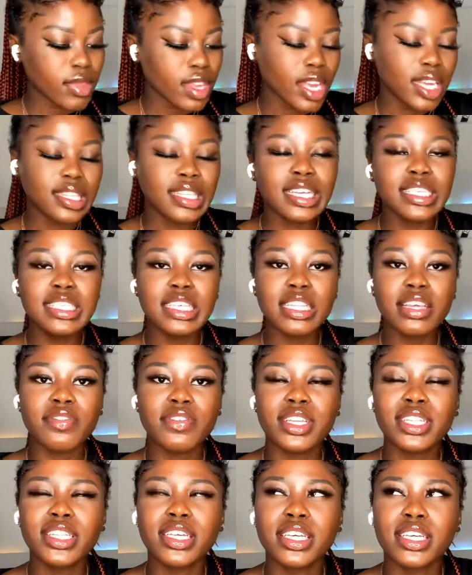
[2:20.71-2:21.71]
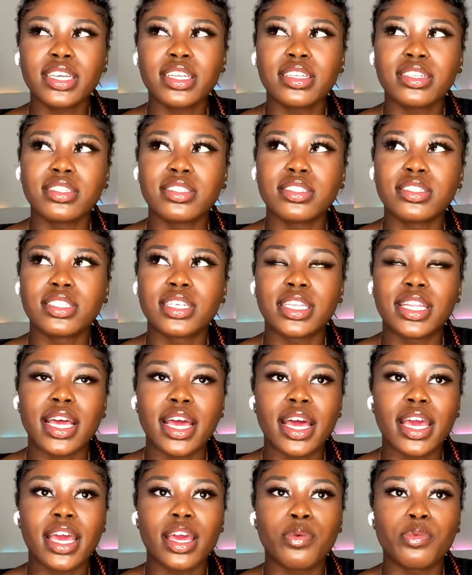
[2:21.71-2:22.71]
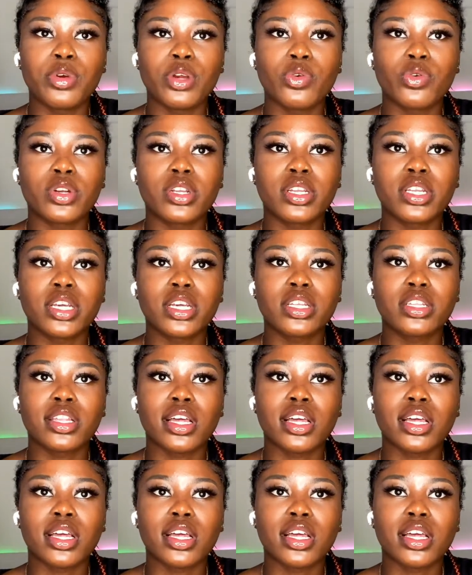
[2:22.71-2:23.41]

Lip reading: They delivered it today and we ordered it